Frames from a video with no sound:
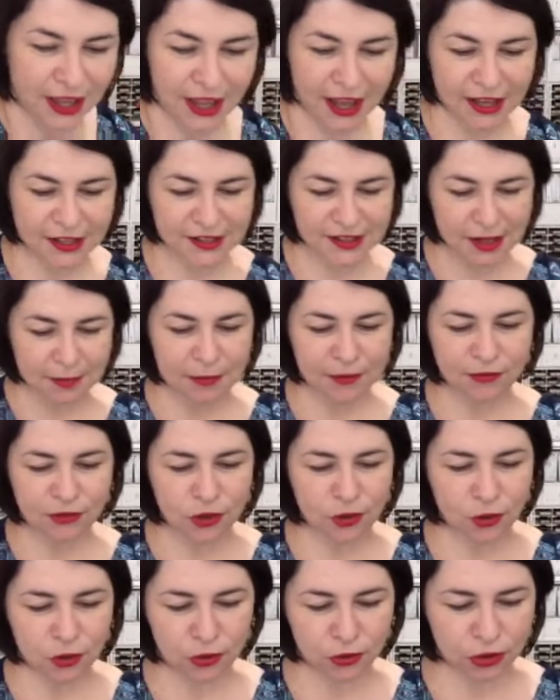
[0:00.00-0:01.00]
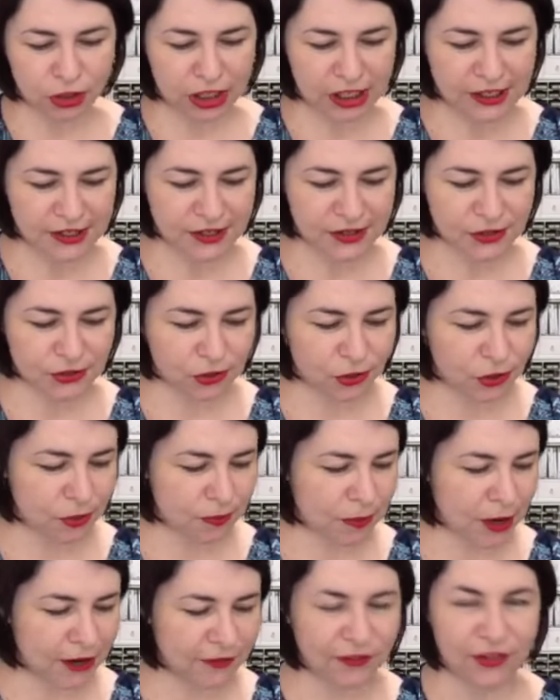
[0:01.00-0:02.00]
And some of you already saw
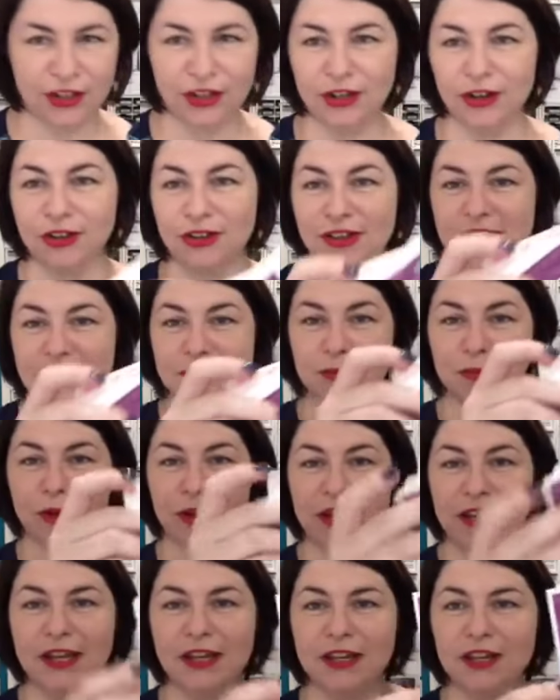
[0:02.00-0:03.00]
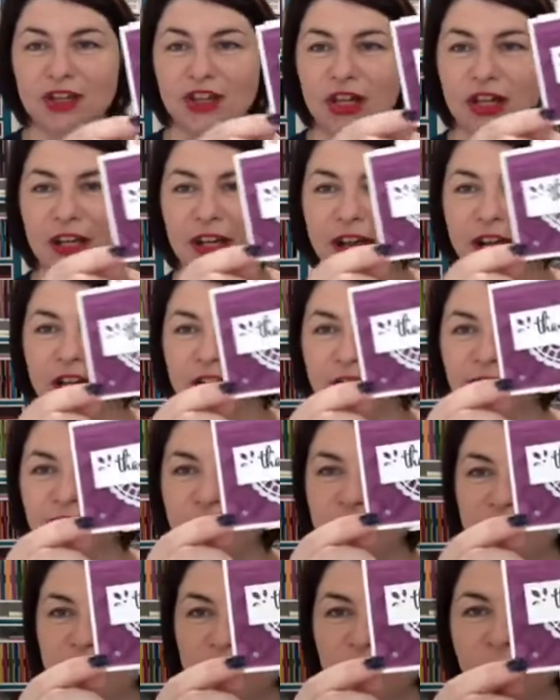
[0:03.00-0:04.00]
my video this week. Check it out if
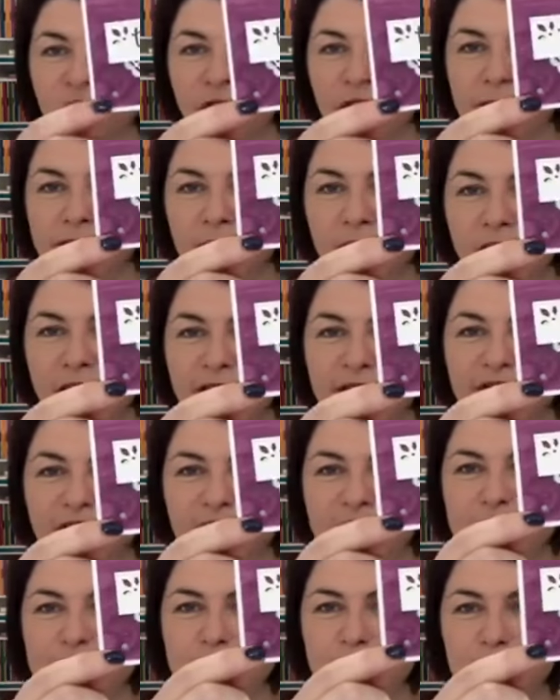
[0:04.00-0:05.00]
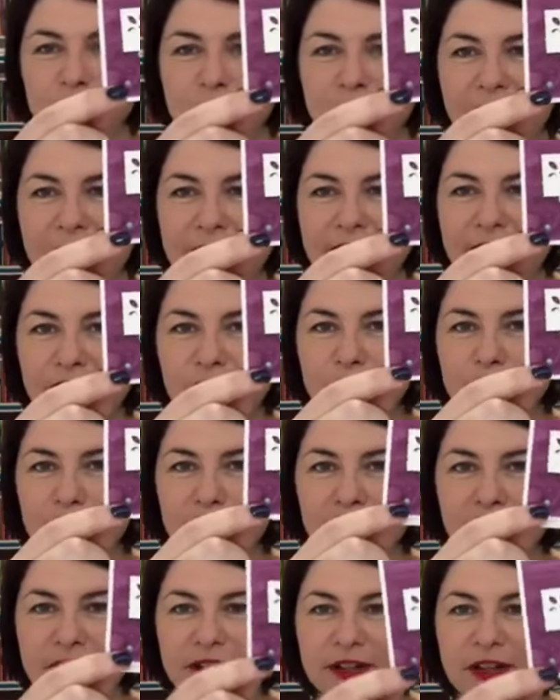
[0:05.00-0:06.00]
you didn't on my Facebook page.
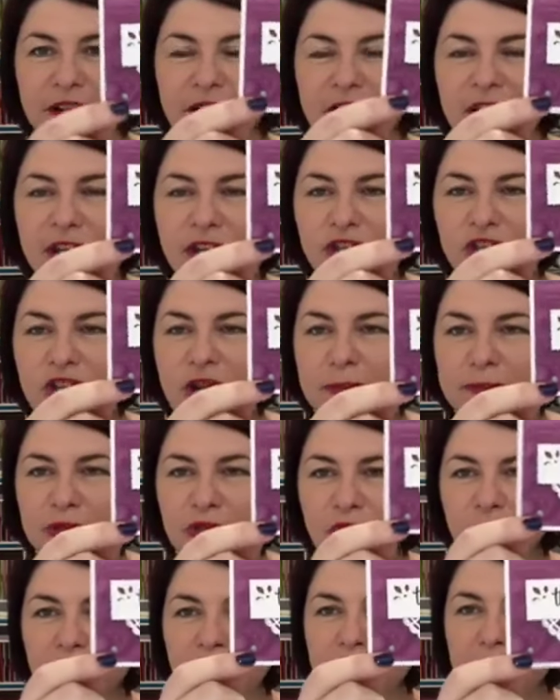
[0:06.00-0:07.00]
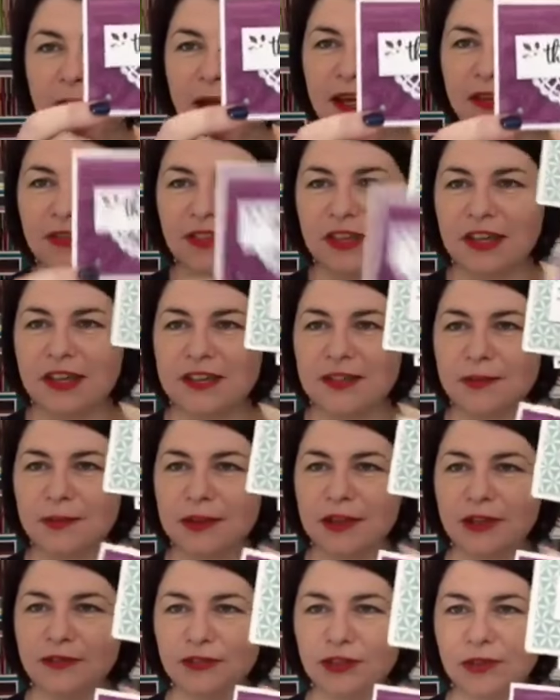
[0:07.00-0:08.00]
But I jumped on and made these
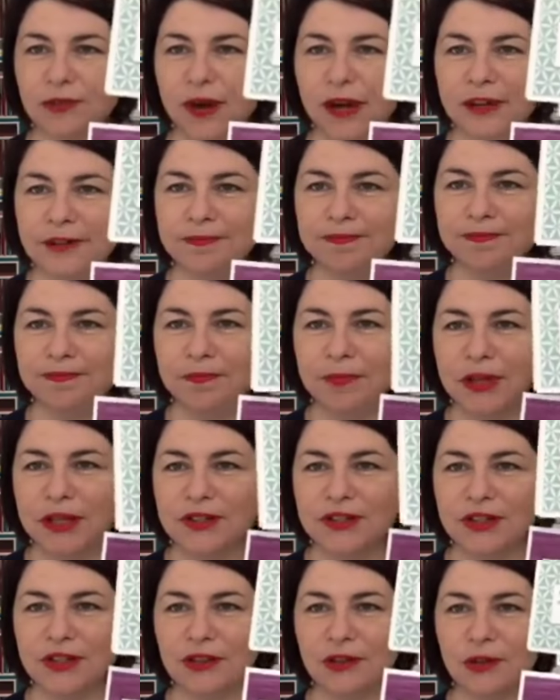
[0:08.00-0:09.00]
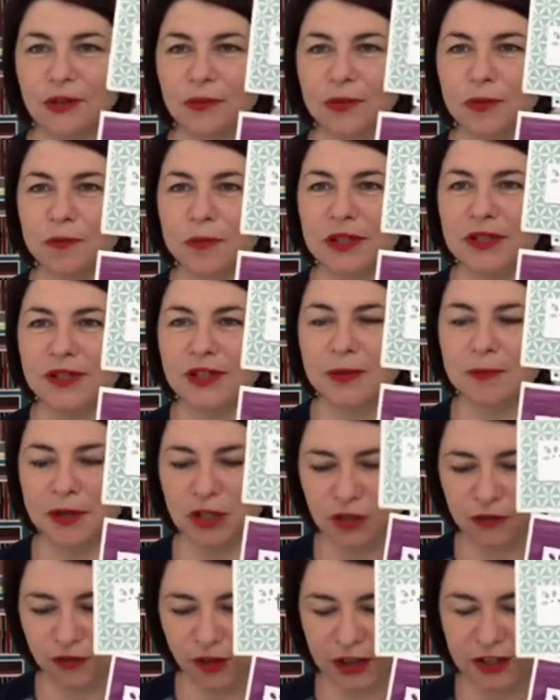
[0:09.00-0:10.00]
with everyone because I thought it would be so
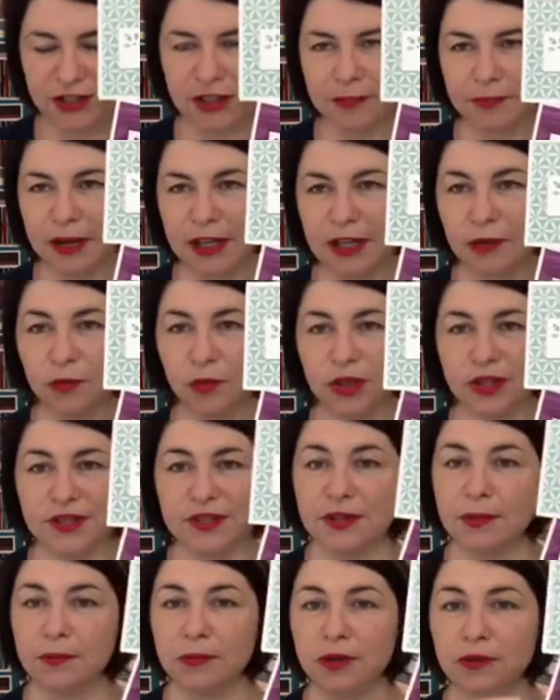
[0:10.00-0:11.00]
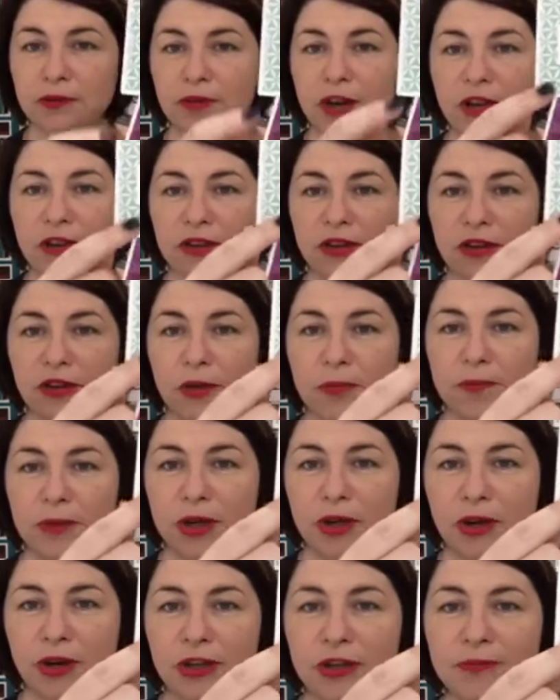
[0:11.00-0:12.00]
much fun to make it with someone rather than on
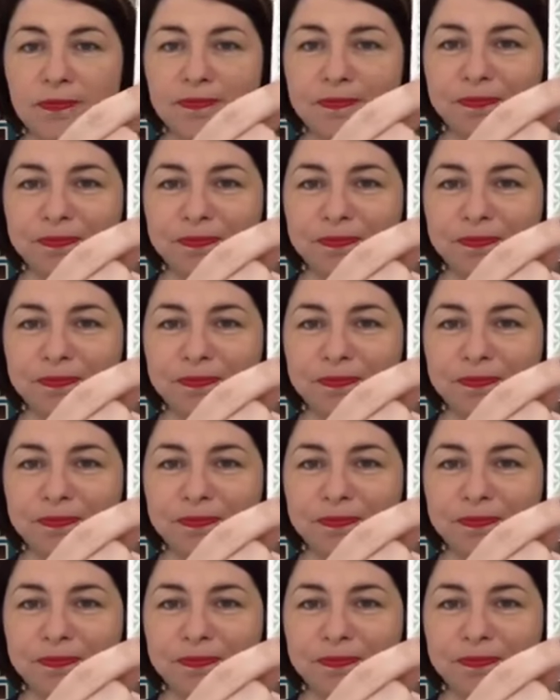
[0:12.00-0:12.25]
my own.